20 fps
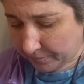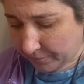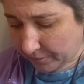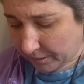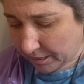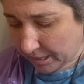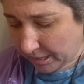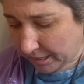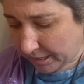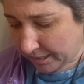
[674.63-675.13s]

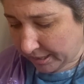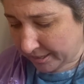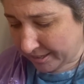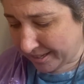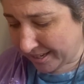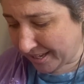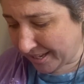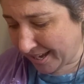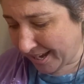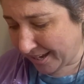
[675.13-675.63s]
and
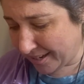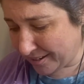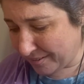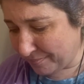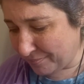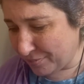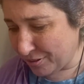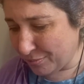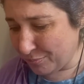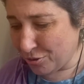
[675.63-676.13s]

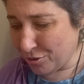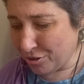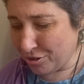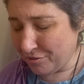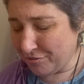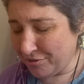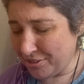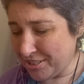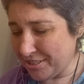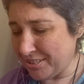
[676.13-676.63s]
get more
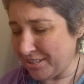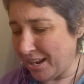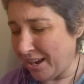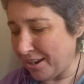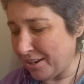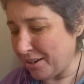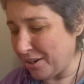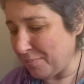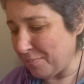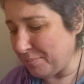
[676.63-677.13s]
of a
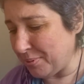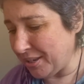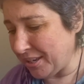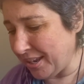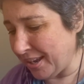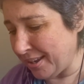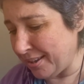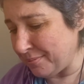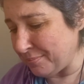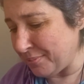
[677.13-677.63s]
stock up
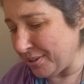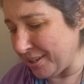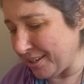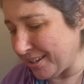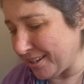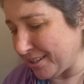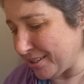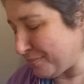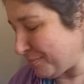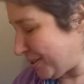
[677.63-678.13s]
again,
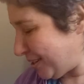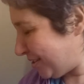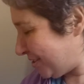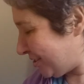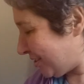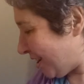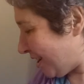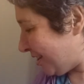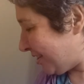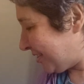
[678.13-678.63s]
because my
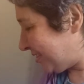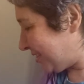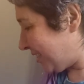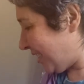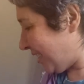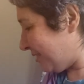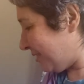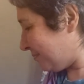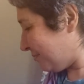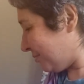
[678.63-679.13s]
stock is
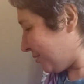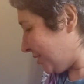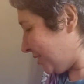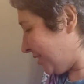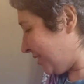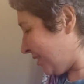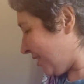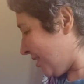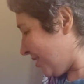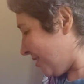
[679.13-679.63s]
getting pretty
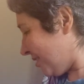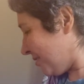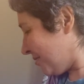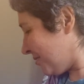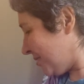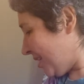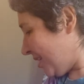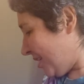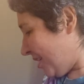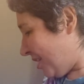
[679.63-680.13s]
low.
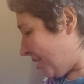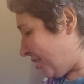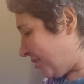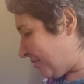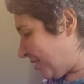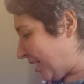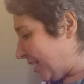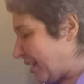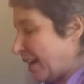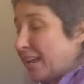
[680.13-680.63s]
All
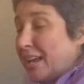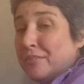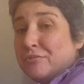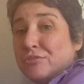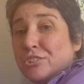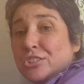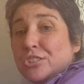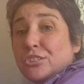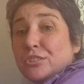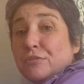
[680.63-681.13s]
right, I have
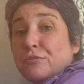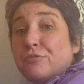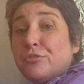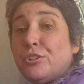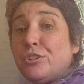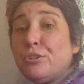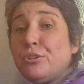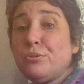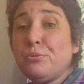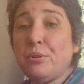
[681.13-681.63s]
just a
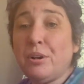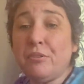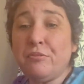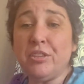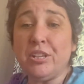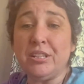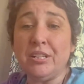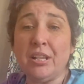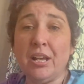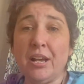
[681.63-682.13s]
few of
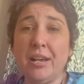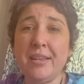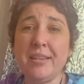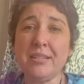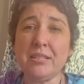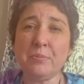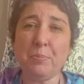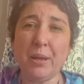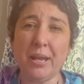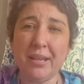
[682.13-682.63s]
the
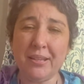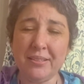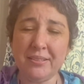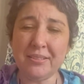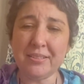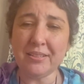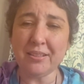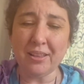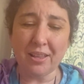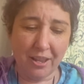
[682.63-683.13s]
nice
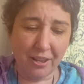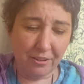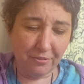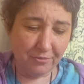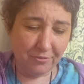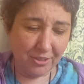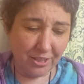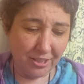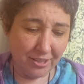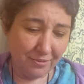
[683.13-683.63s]
pens
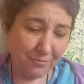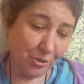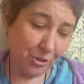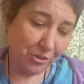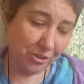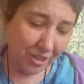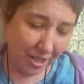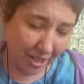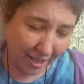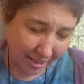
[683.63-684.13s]
left that, well,
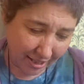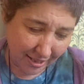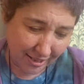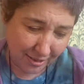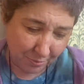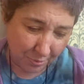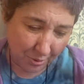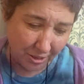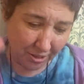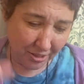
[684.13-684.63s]
nice,
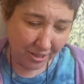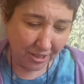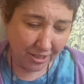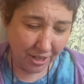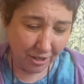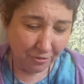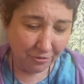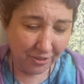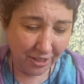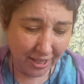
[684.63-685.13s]
but you
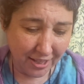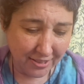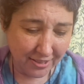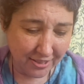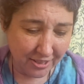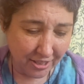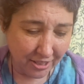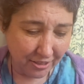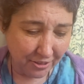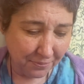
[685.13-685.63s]
know,
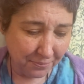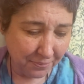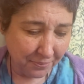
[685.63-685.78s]
fancier.